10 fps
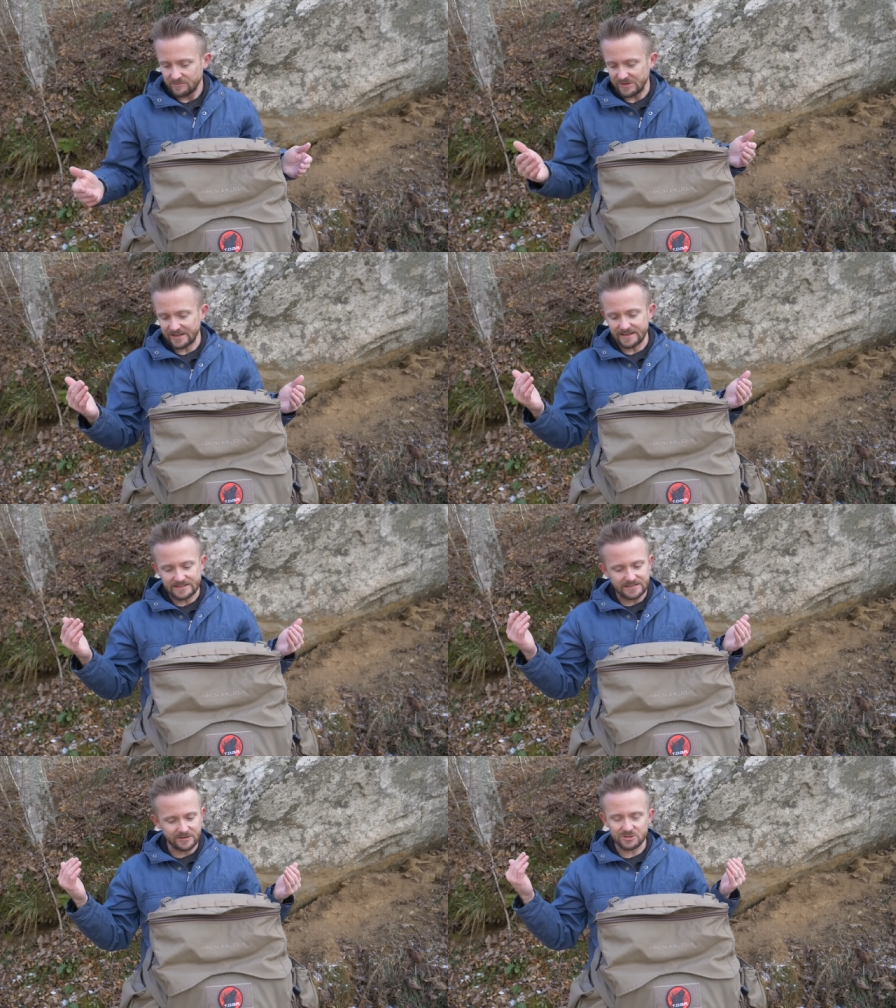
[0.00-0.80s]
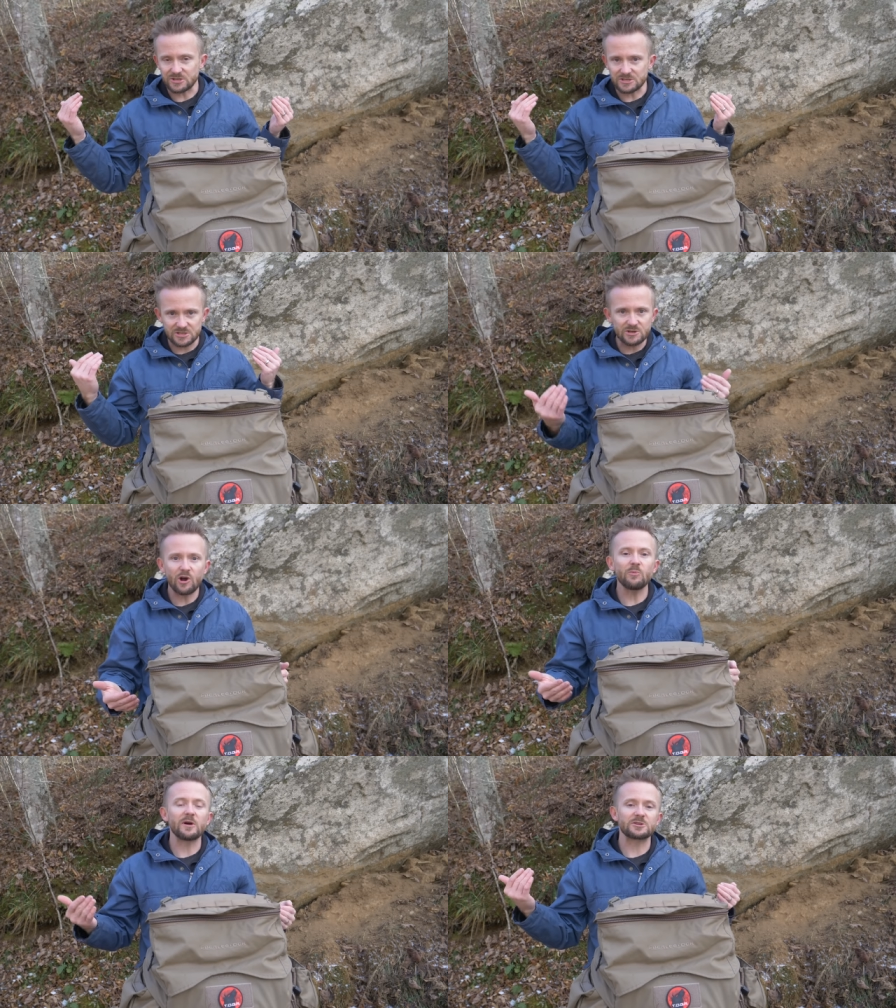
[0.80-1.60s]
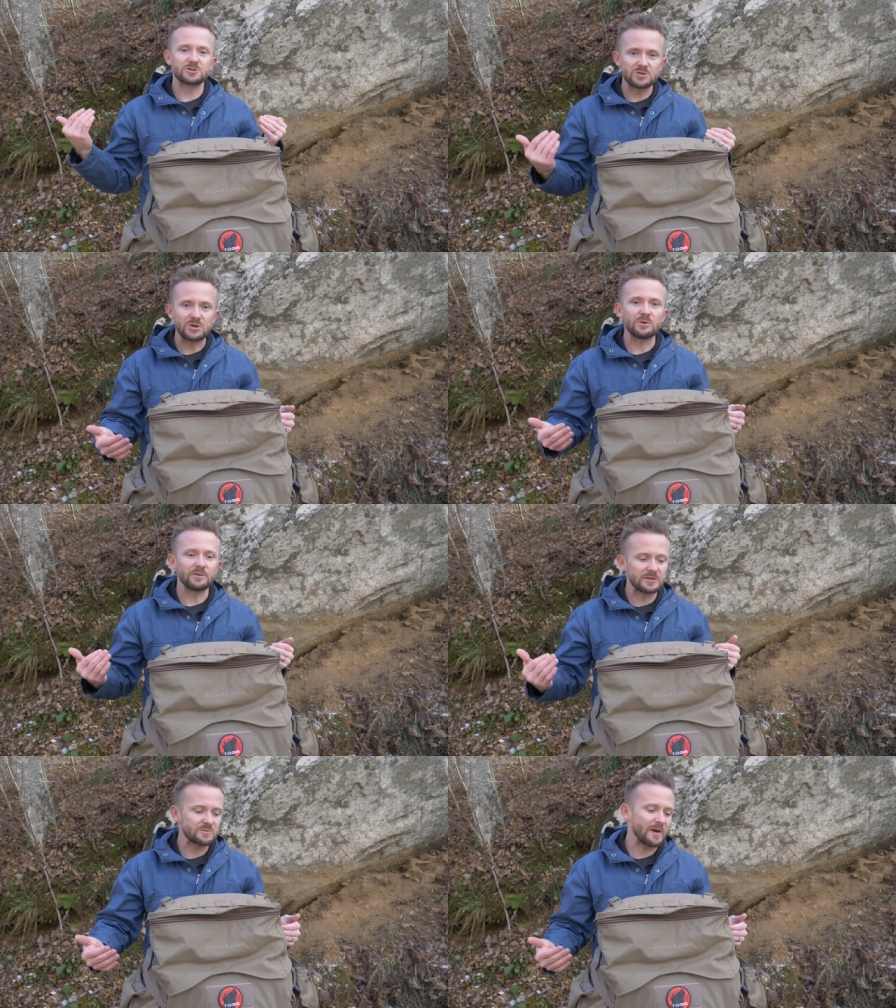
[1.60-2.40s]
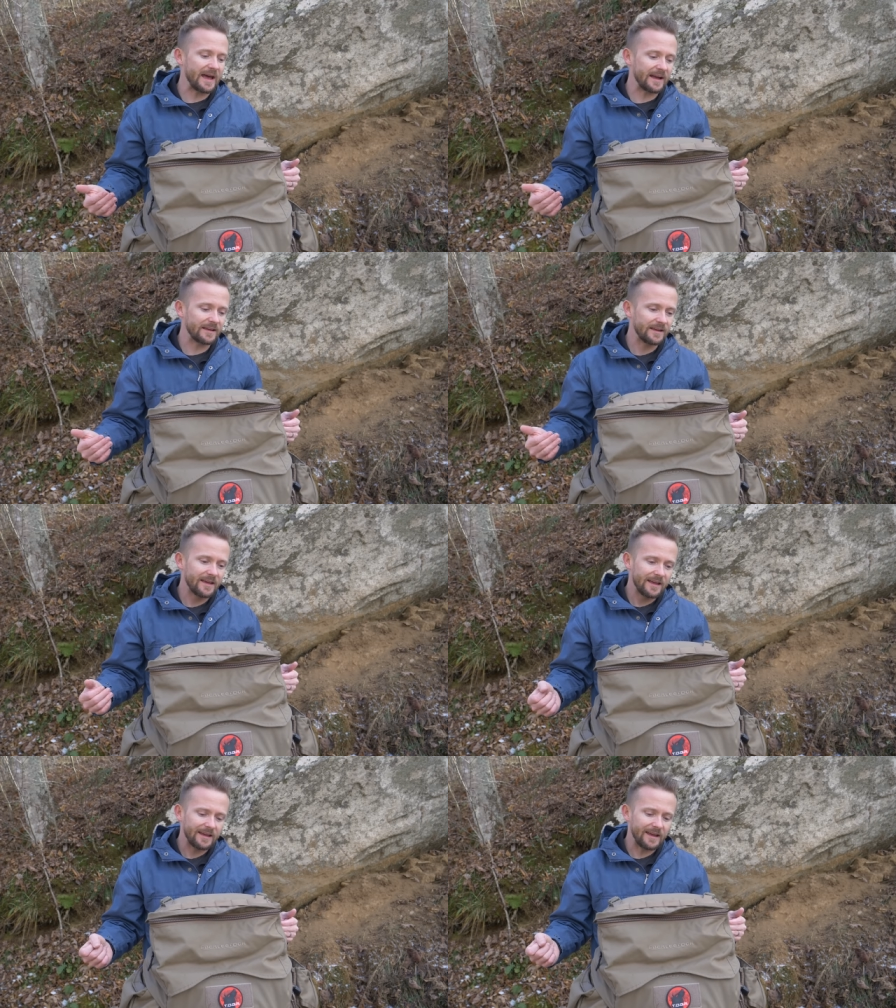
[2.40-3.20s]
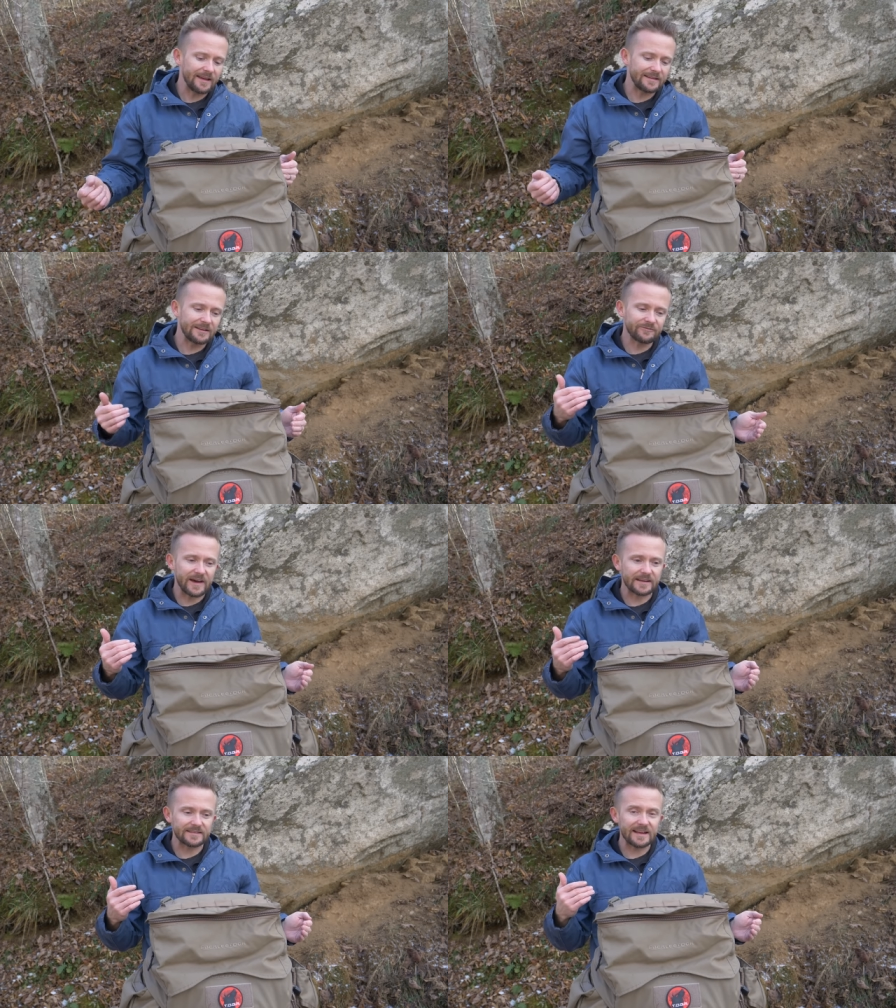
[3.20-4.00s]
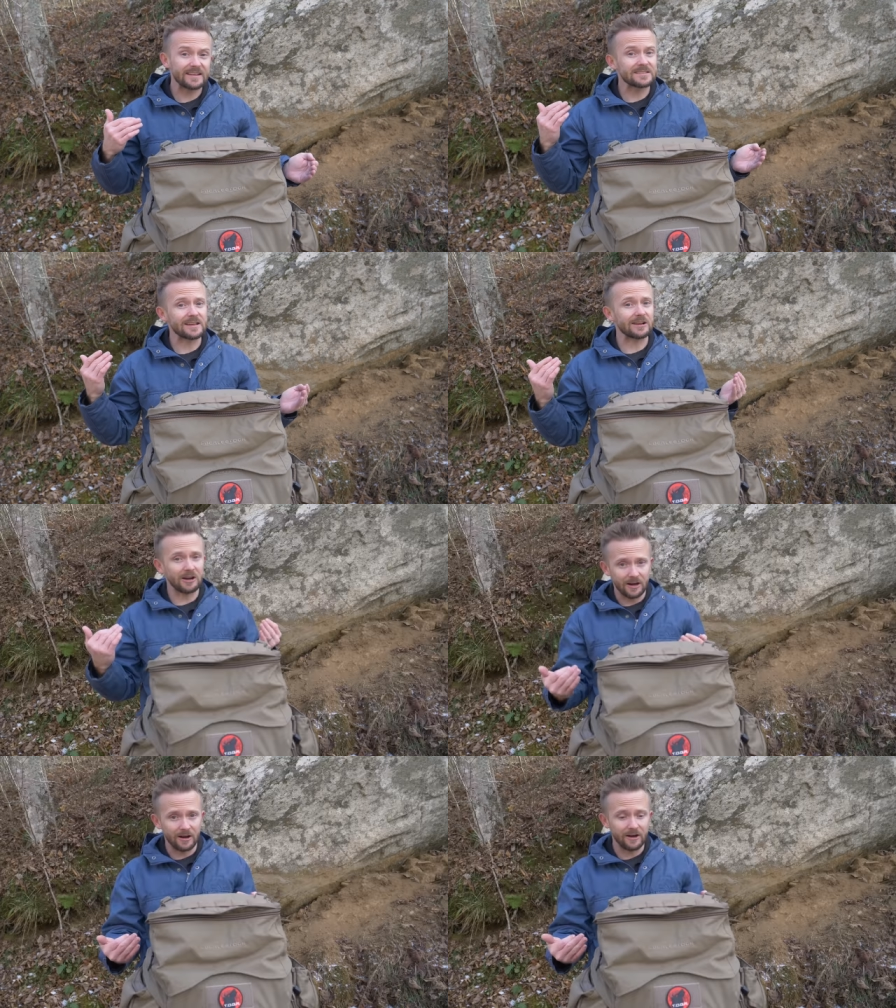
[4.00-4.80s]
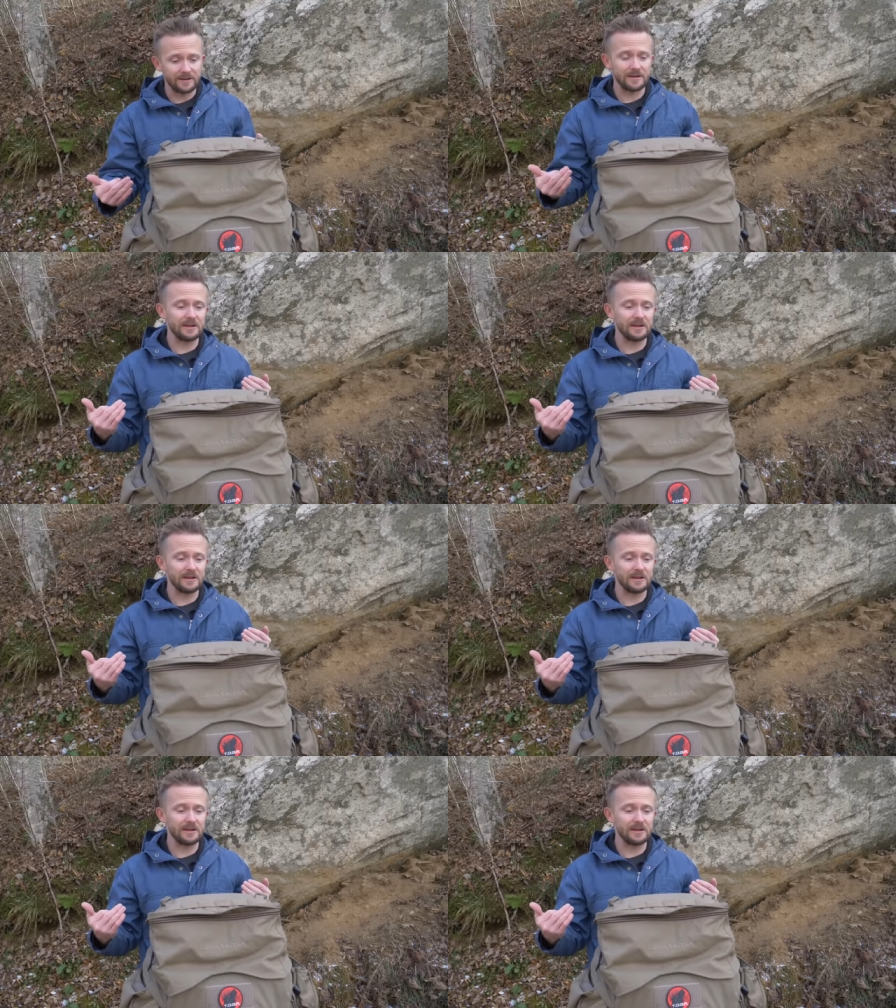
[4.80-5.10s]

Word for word: because there's just so much to this pack. And in fact, that is a con